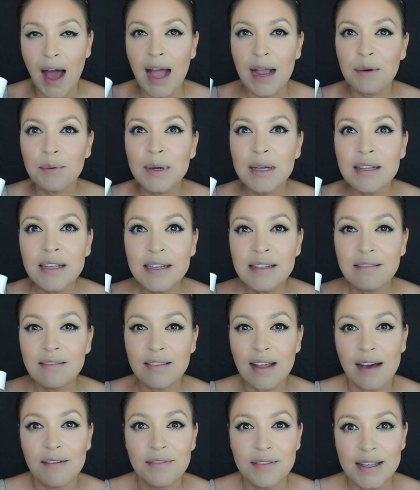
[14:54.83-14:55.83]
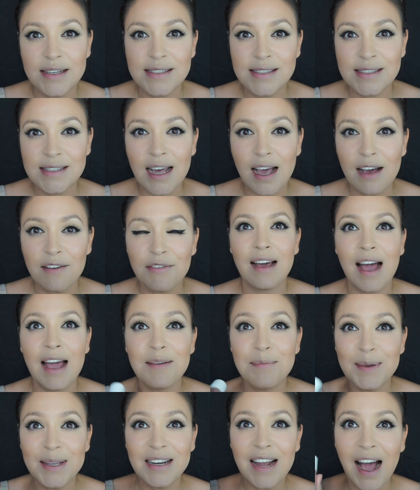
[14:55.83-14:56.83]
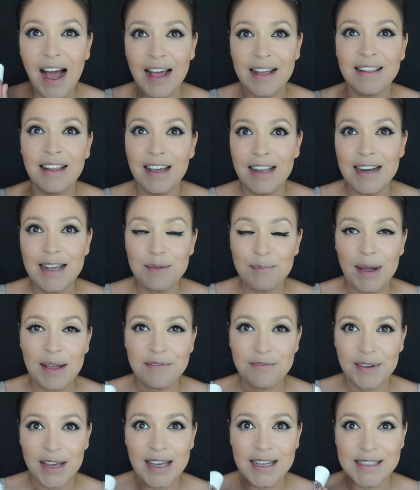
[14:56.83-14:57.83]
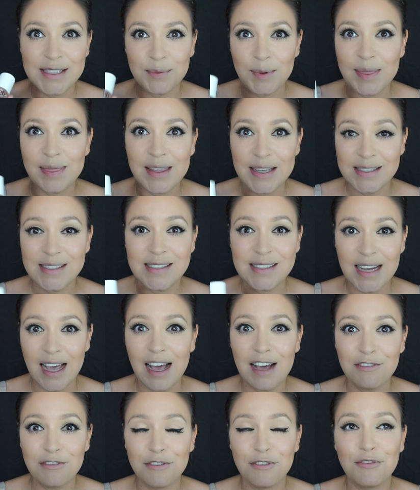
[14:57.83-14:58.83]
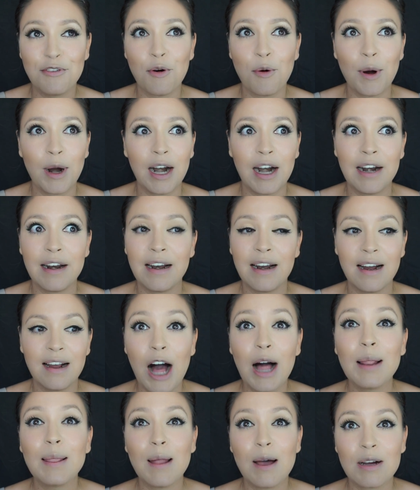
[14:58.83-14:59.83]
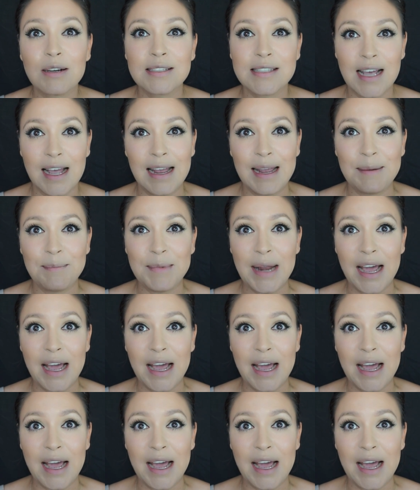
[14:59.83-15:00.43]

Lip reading: I really love this stuff. I've been highlighting my face with this stuff for a long time